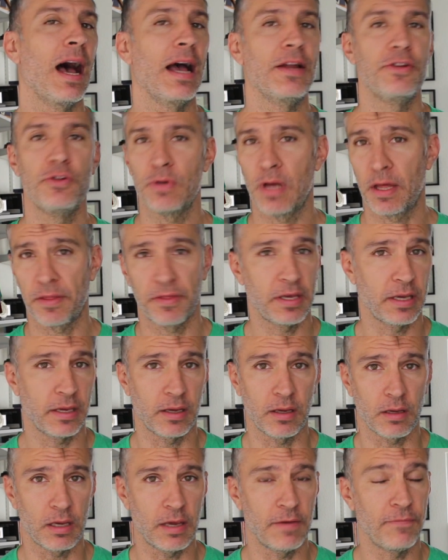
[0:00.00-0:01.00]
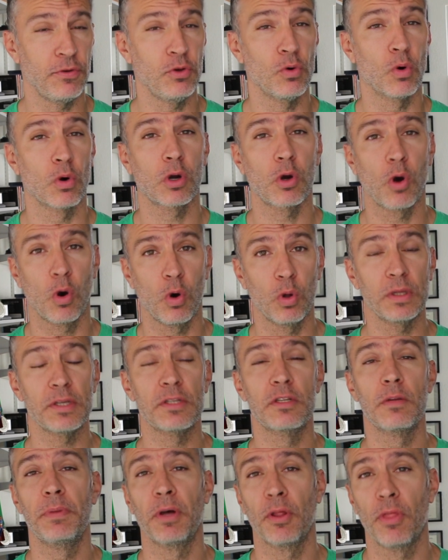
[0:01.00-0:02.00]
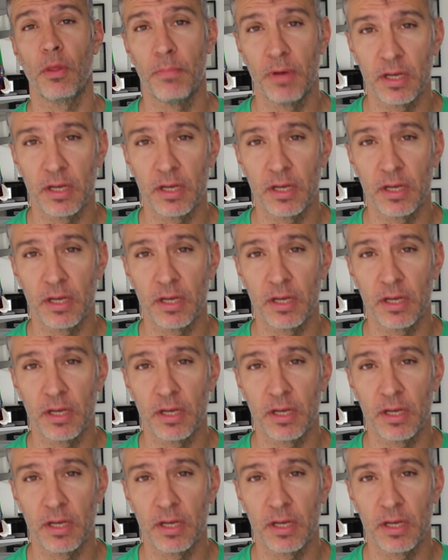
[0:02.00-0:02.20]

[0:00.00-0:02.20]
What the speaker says: I do not think, if your goal is to build